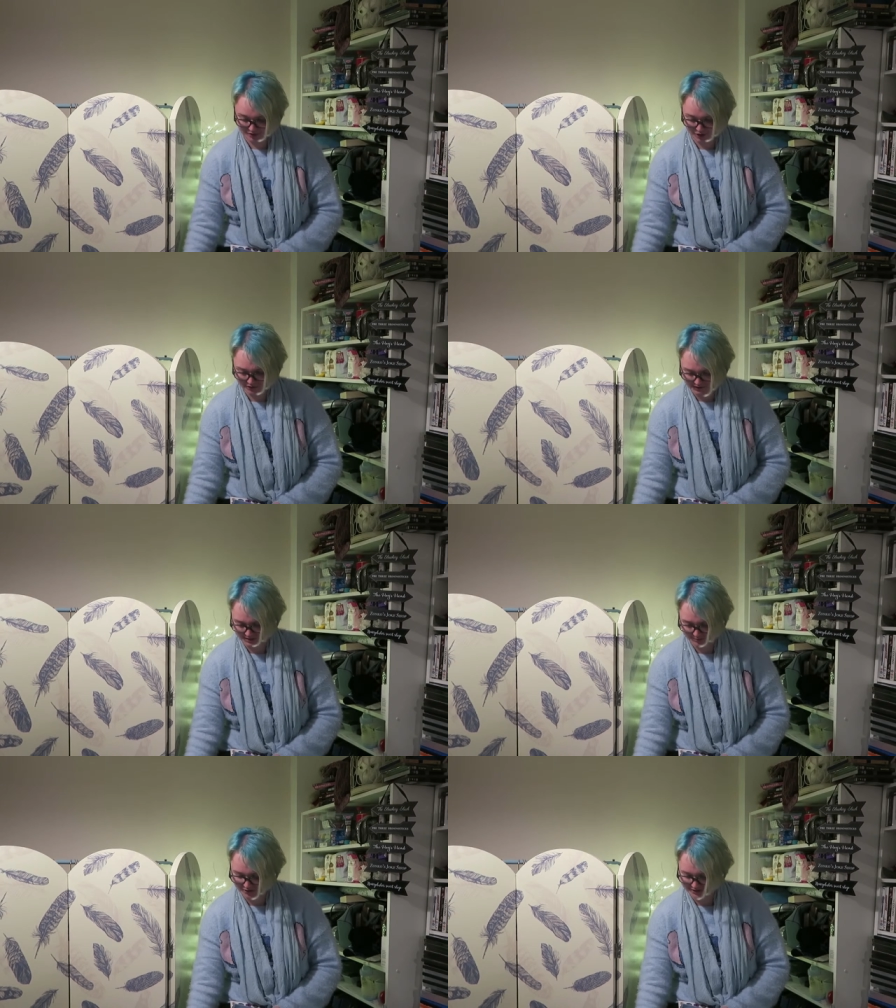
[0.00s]
highly
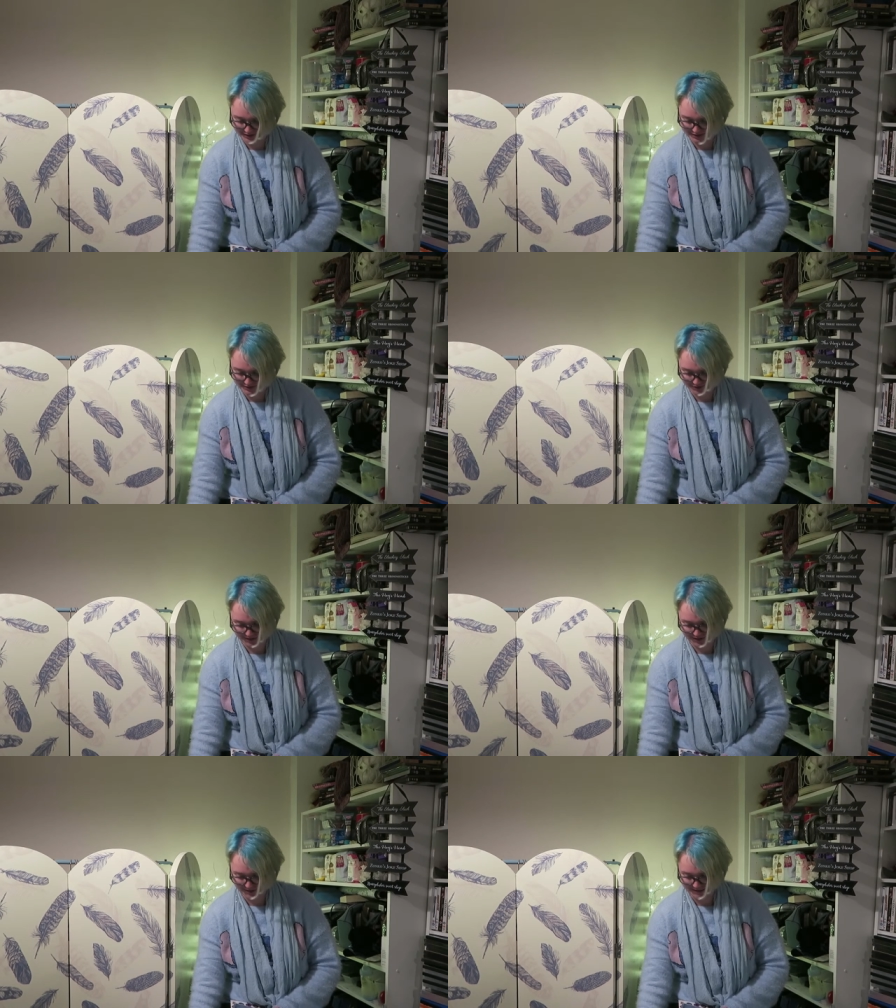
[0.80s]
surprising. I did
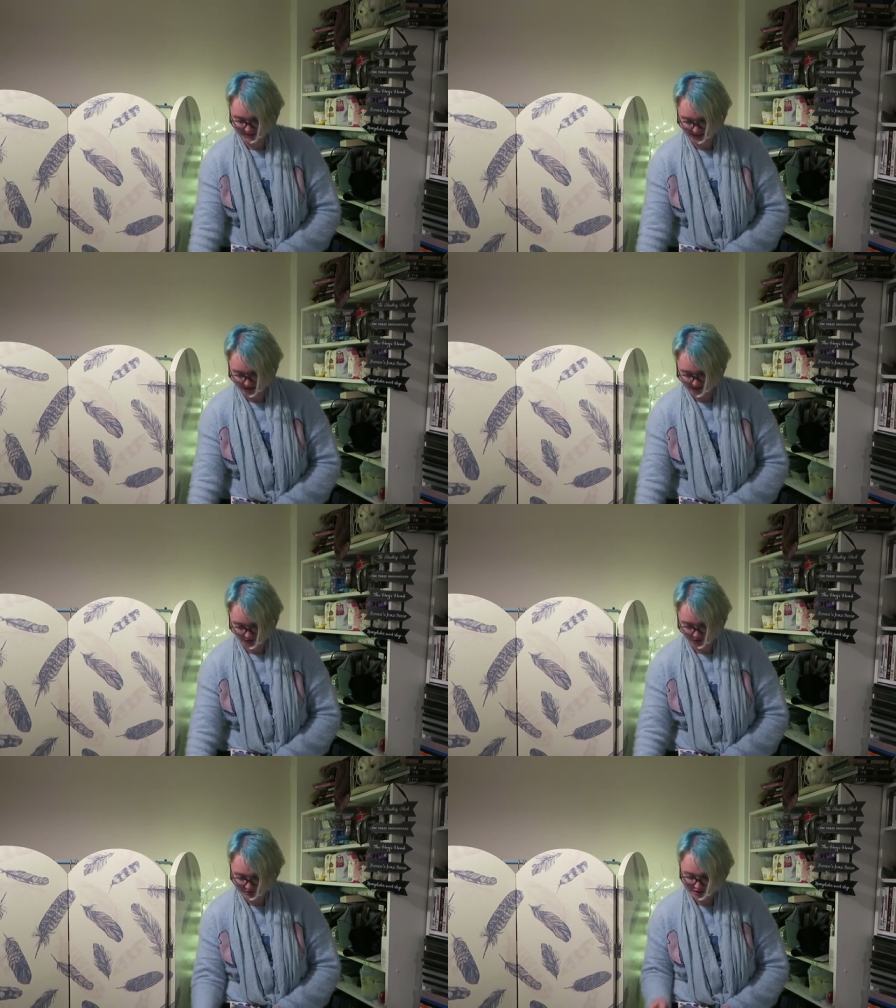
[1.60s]
not expect to get
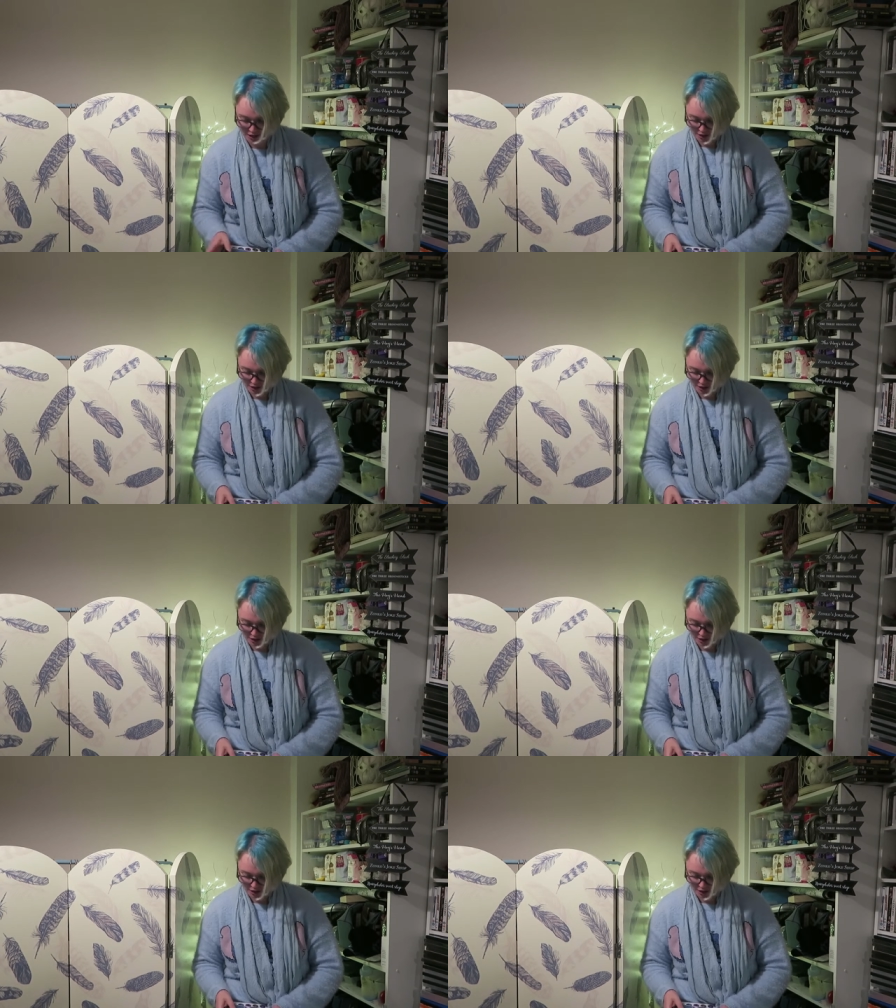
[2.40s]
those.